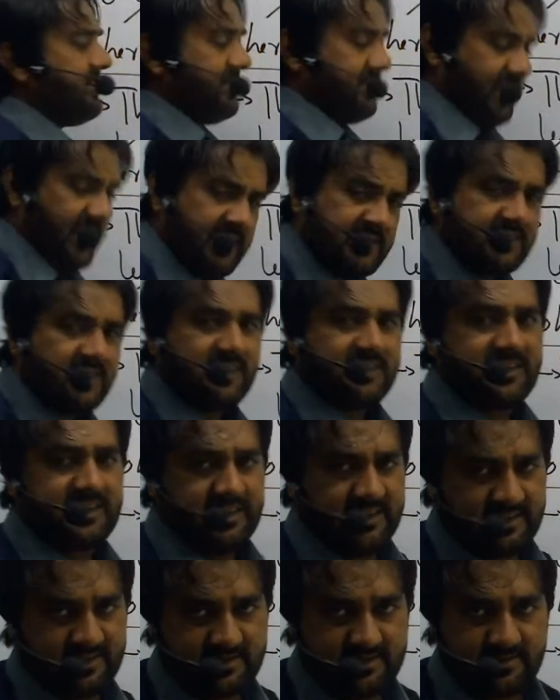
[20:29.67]
Yes, it
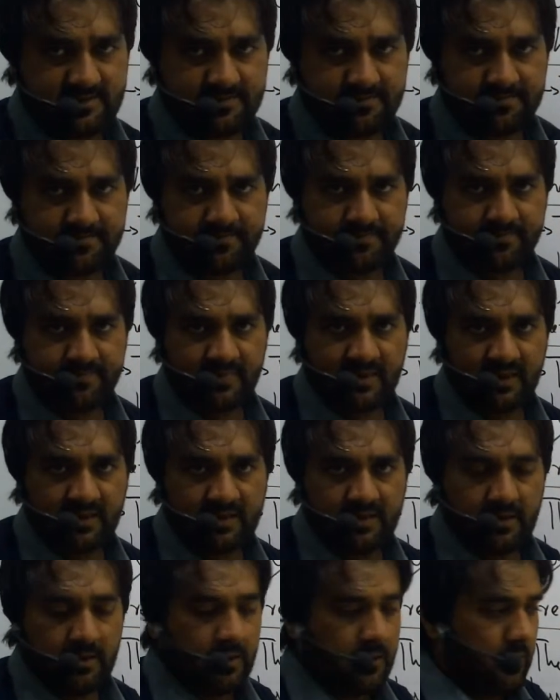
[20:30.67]
is.
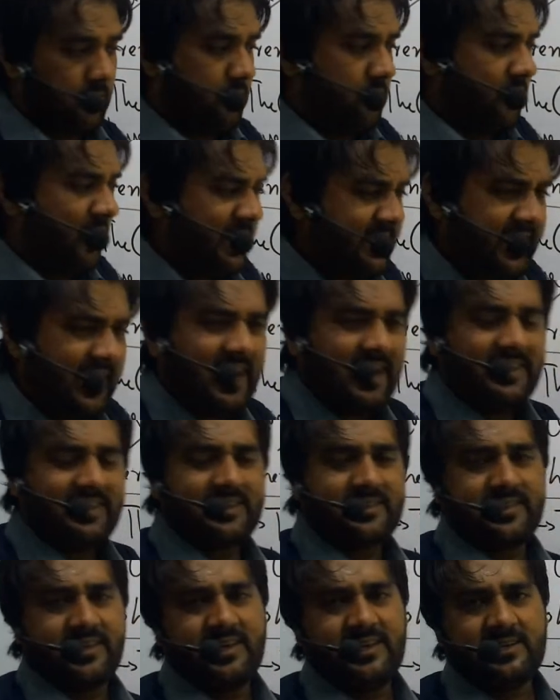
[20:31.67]
What are
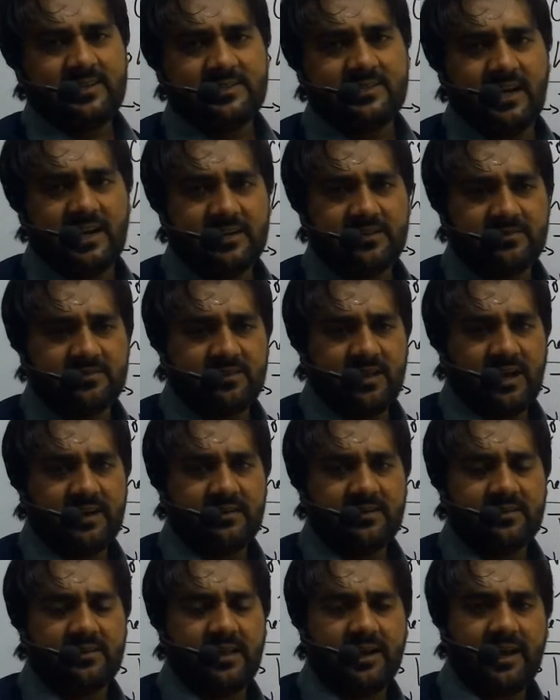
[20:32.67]
the things that
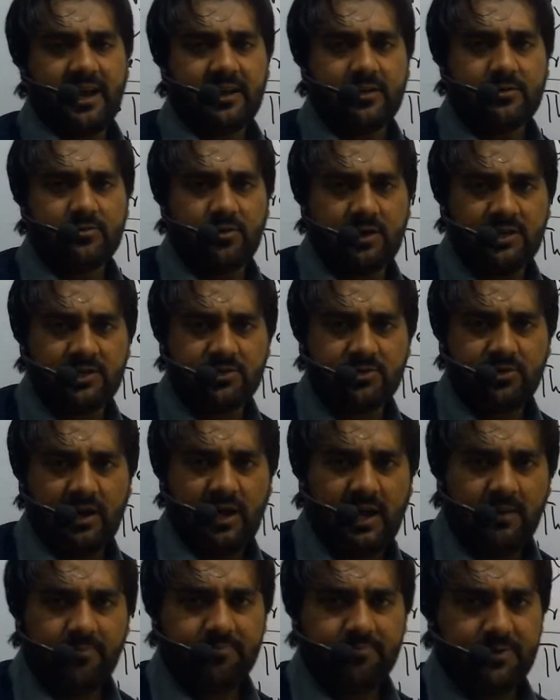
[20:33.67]
are going to
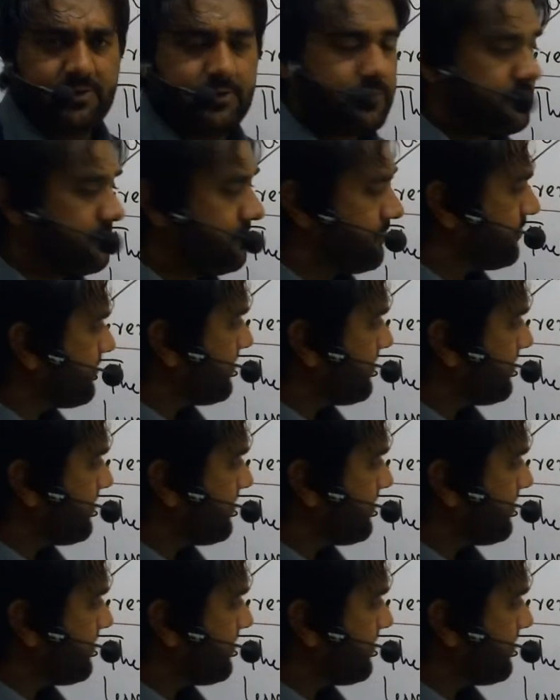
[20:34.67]
help you?